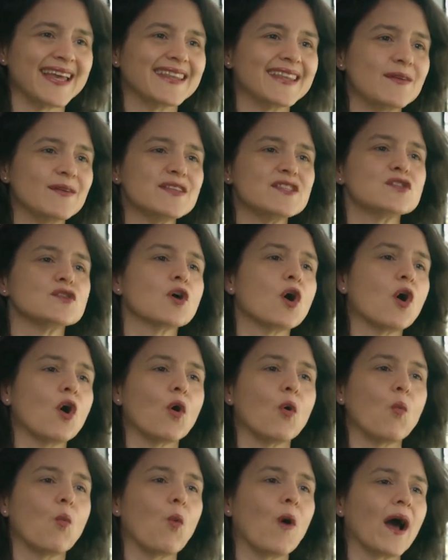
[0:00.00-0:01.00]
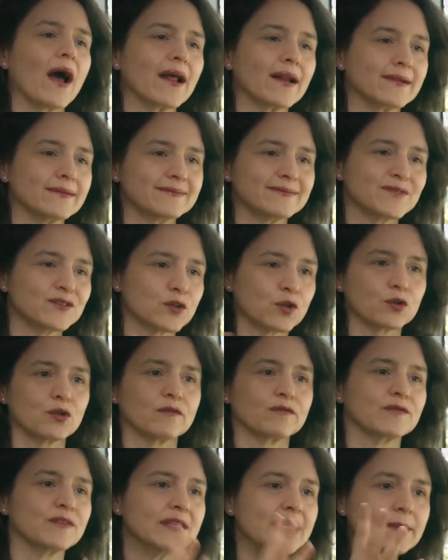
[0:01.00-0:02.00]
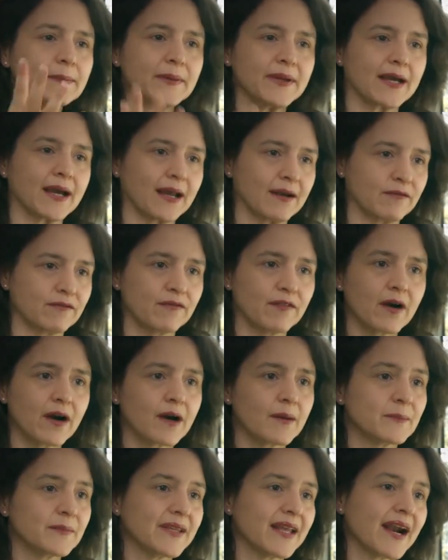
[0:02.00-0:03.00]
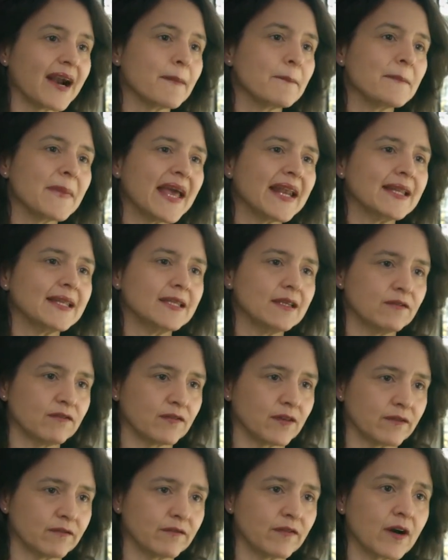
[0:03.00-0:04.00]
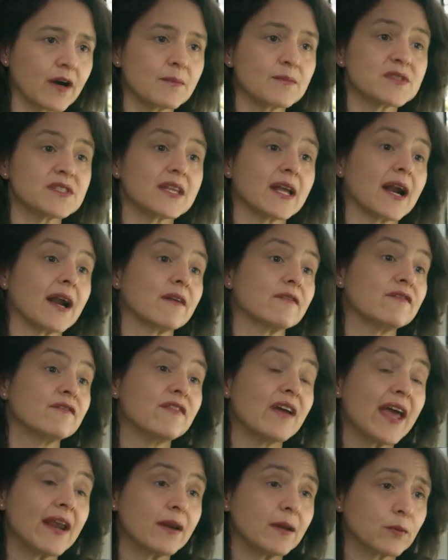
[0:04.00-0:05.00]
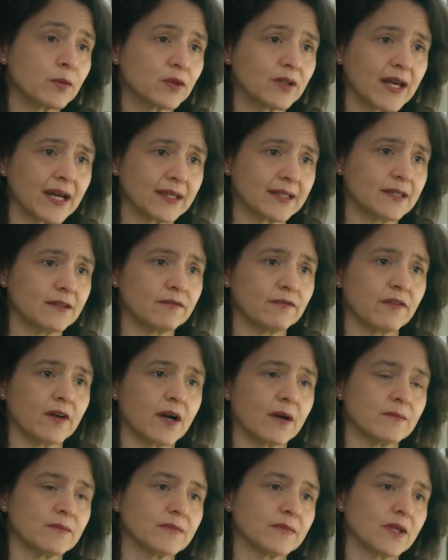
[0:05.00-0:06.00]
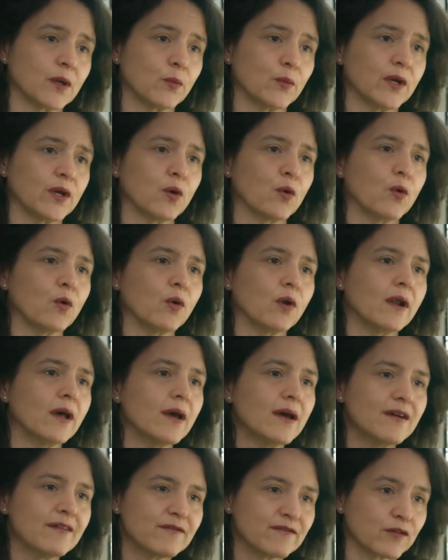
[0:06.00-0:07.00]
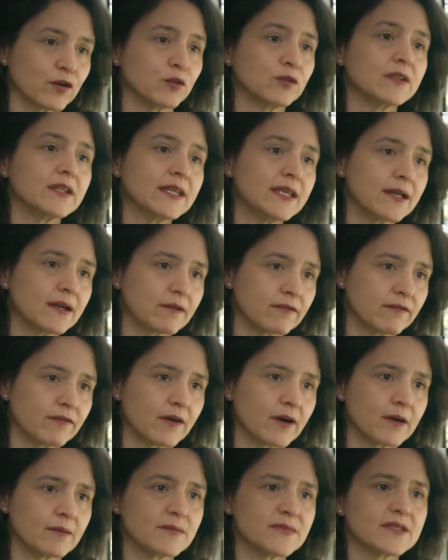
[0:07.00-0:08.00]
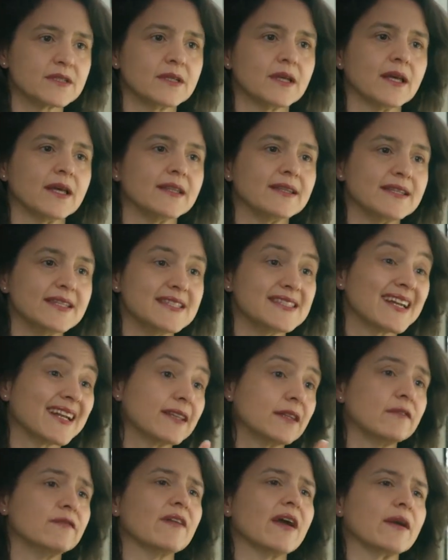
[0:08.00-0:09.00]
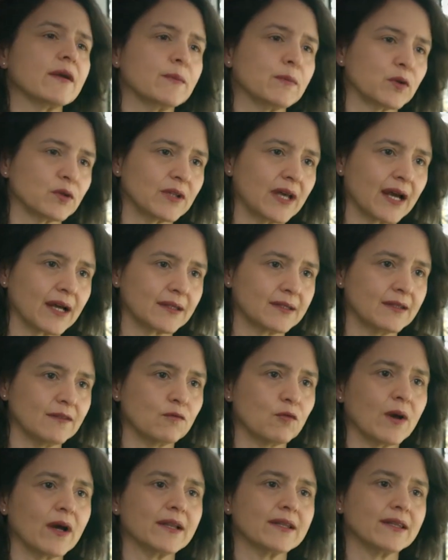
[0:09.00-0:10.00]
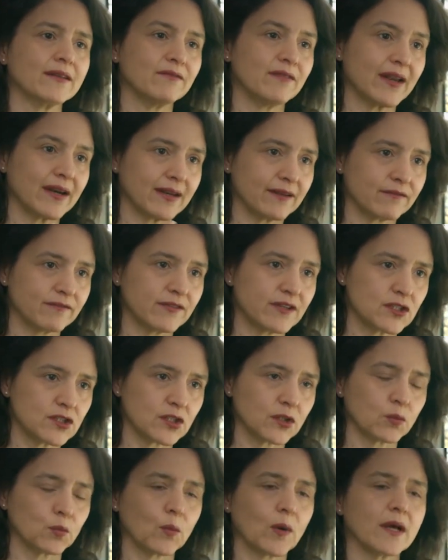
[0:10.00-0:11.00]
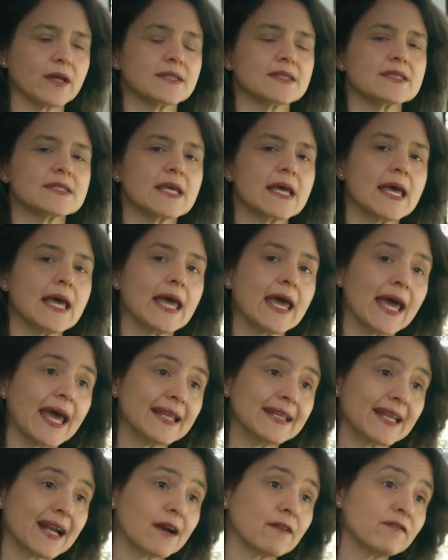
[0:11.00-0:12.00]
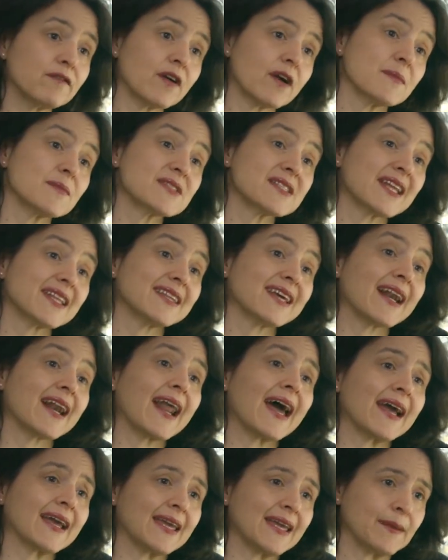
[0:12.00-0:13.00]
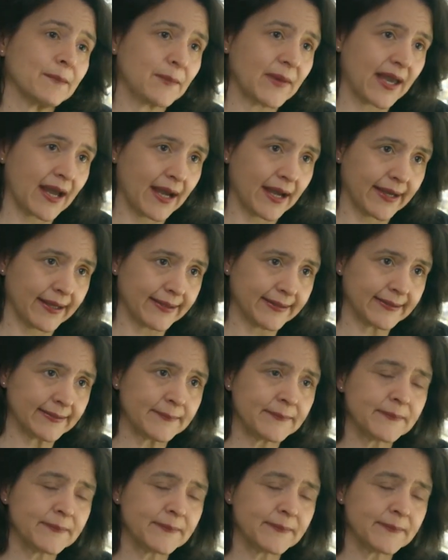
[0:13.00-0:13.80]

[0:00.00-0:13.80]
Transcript: There is not one sort of typical firm. There are many different firms. There are very productive firms that we call frontier firms. These are the very productive ones, the very efficient ones, and there are firms that are lagging behind.